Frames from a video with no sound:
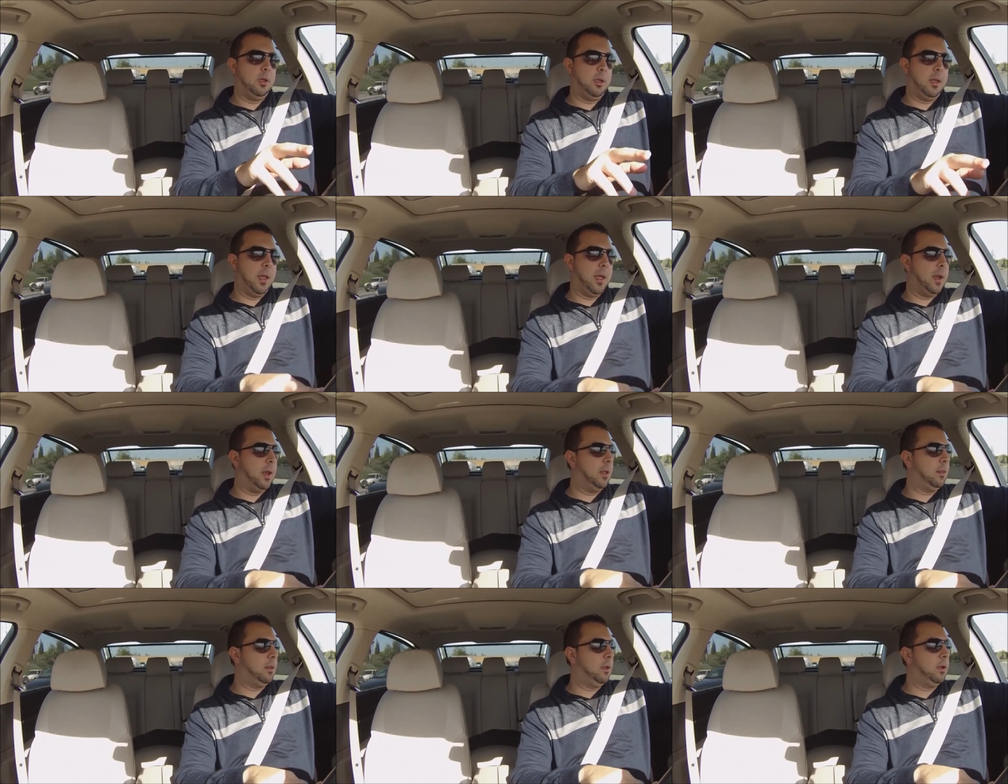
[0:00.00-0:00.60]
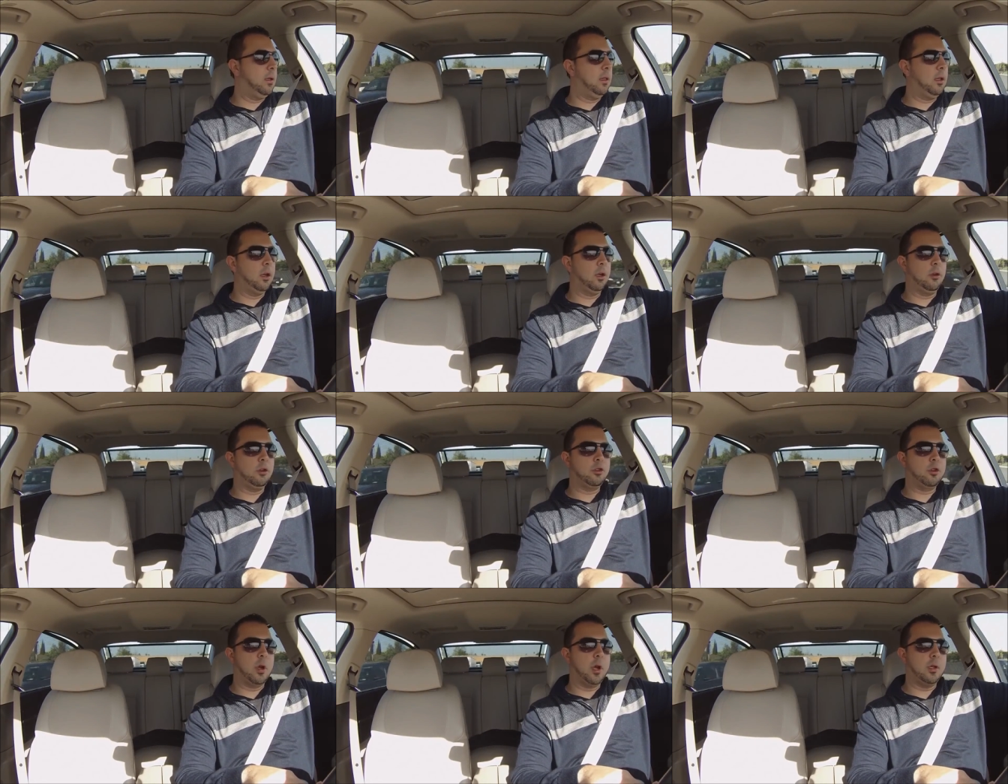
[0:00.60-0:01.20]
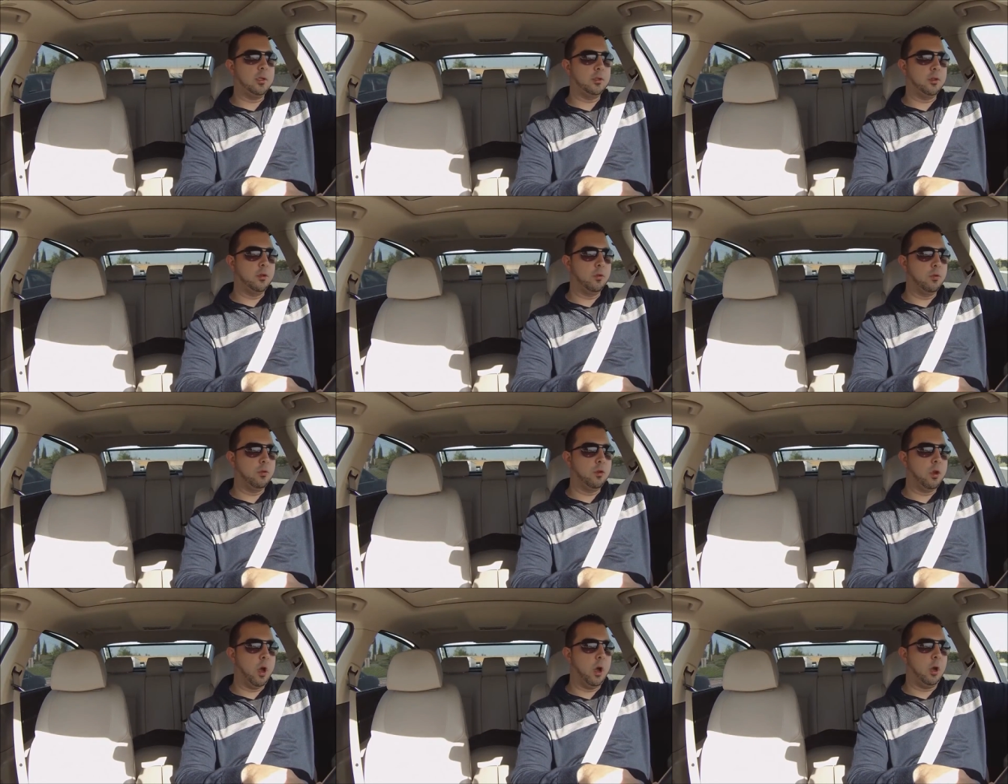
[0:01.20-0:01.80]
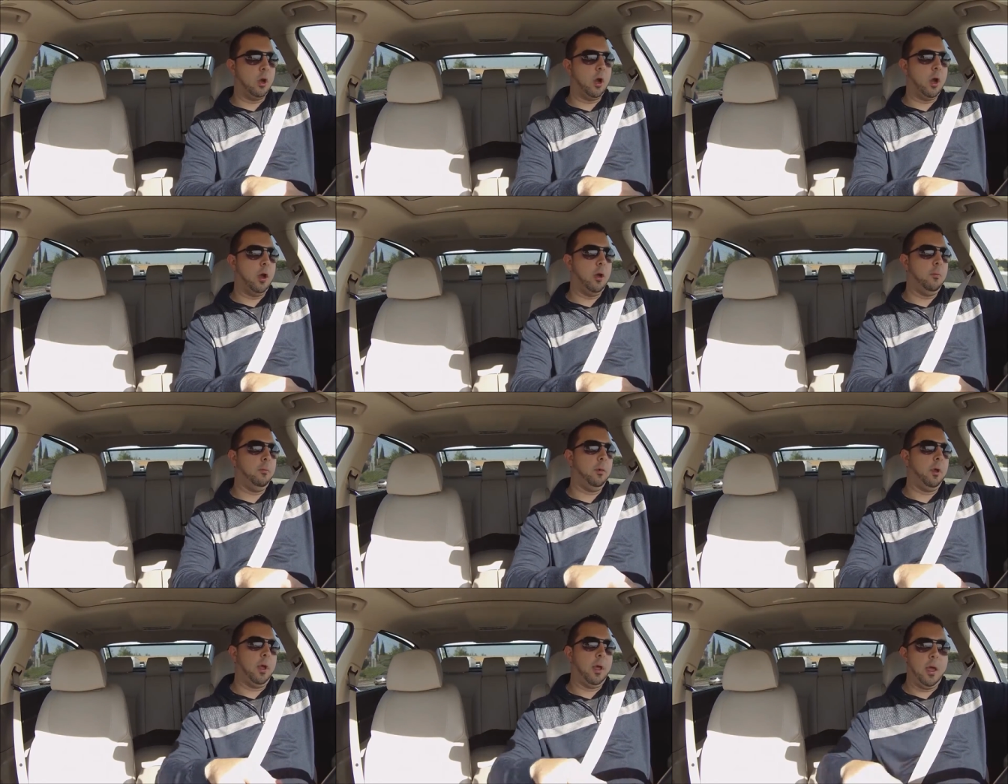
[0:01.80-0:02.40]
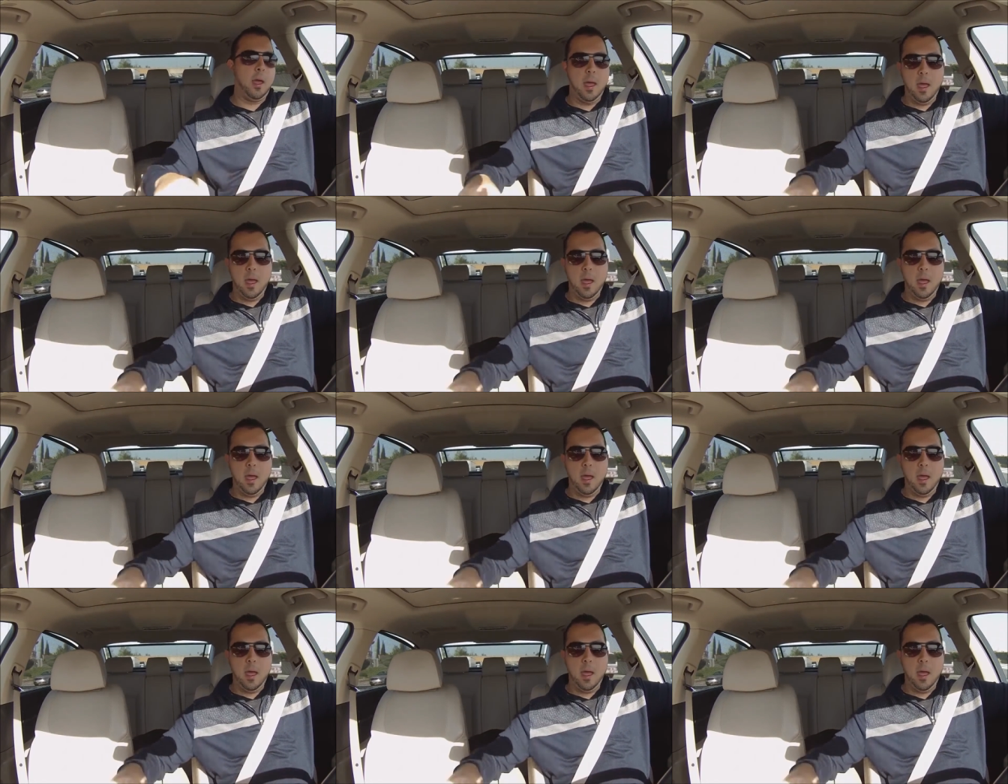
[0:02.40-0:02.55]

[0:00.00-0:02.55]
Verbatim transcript: Dan at theclinicaltrialsguru.com.